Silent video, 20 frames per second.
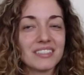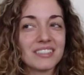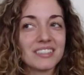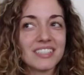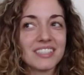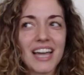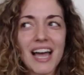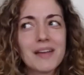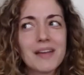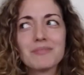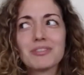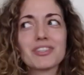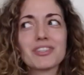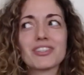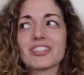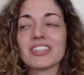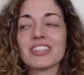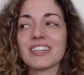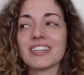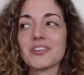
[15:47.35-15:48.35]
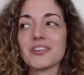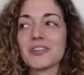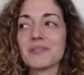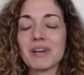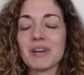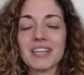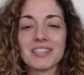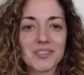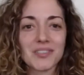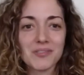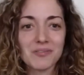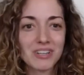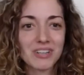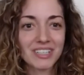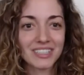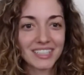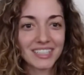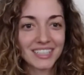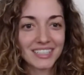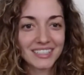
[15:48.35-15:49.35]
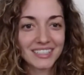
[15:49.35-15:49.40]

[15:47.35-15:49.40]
Time is just like going by so quickly.